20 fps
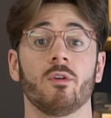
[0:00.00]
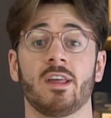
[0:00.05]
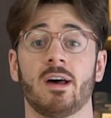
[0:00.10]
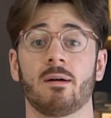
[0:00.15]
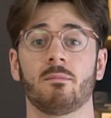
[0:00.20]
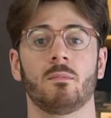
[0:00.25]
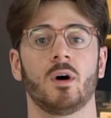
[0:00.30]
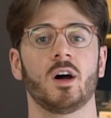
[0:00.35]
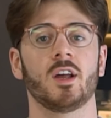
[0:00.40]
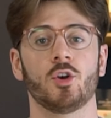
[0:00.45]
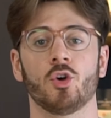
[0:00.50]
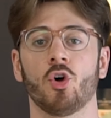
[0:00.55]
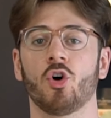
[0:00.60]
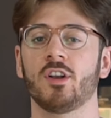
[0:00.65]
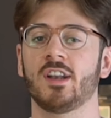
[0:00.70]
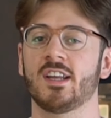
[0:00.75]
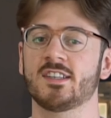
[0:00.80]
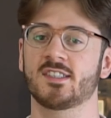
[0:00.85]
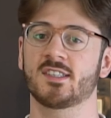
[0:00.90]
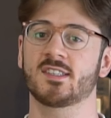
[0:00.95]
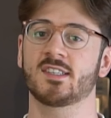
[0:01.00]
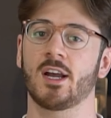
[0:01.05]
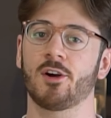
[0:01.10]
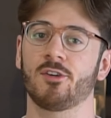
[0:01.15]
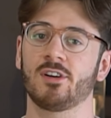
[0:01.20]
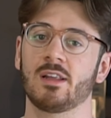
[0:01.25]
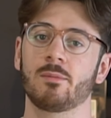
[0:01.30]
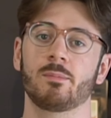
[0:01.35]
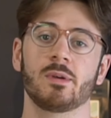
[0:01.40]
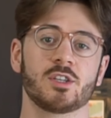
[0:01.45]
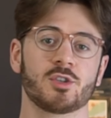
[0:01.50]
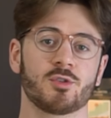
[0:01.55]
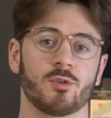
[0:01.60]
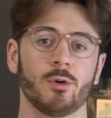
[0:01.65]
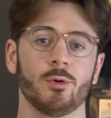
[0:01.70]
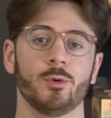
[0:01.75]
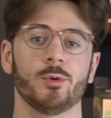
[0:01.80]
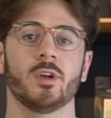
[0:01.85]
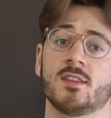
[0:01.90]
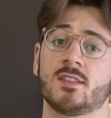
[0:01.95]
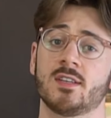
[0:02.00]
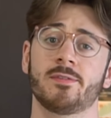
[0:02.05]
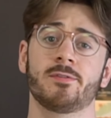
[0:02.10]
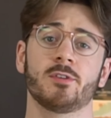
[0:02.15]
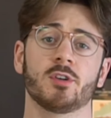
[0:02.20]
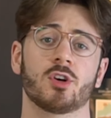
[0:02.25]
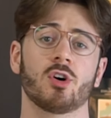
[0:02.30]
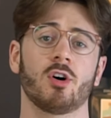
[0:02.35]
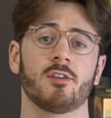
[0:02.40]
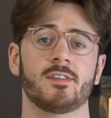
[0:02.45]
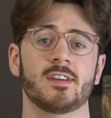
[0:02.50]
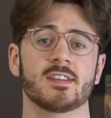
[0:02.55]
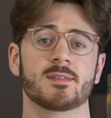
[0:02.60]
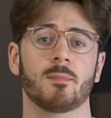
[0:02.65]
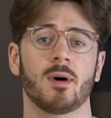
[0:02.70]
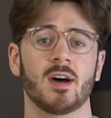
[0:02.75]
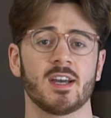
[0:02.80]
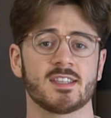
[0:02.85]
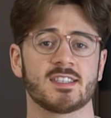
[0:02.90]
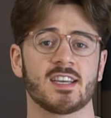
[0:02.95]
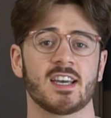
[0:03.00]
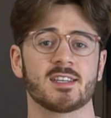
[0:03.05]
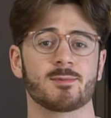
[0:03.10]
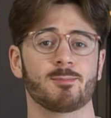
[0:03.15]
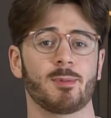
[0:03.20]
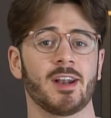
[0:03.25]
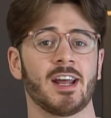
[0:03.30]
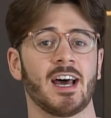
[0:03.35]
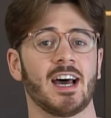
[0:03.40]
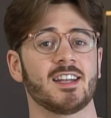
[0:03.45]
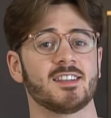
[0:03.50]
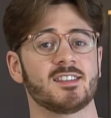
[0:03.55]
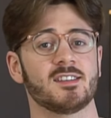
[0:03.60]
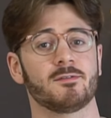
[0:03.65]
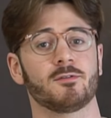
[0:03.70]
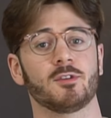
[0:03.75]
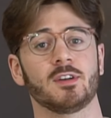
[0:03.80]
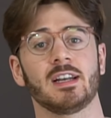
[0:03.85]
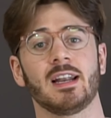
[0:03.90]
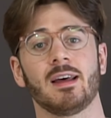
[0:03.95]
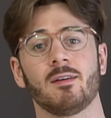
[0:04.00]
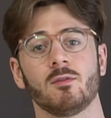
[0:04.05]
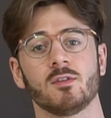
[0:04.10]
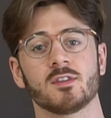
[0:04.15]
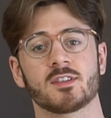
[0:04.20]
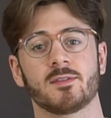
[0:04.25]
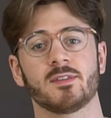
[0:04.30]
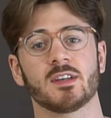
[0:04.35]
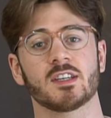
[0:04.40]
that might not necessarily be true. Different coffees might taste better at different levels of